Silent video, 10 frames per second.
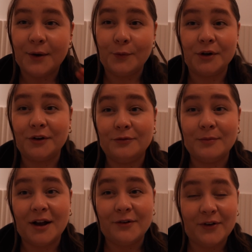one of
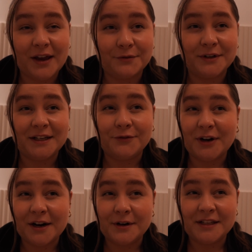my favorite
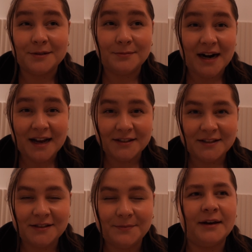fragrance
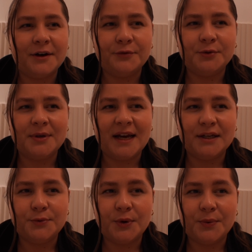brands. And after
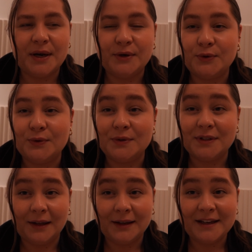that we went to
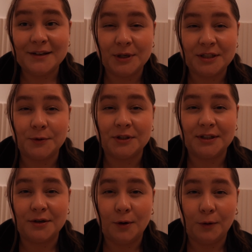Celine, which was
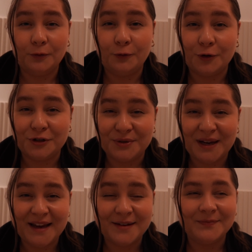the goal for
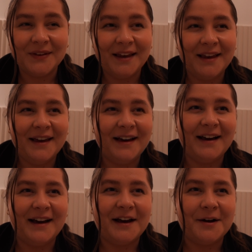today.
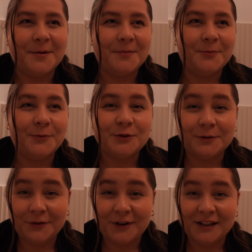So
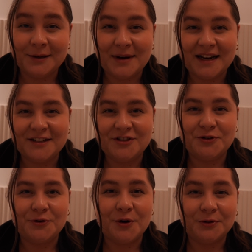we finally managed
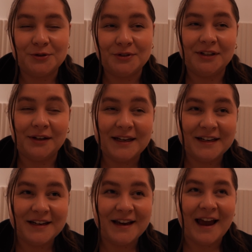to go to
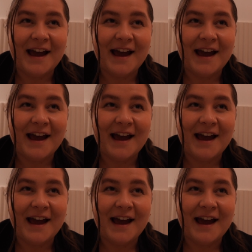Celine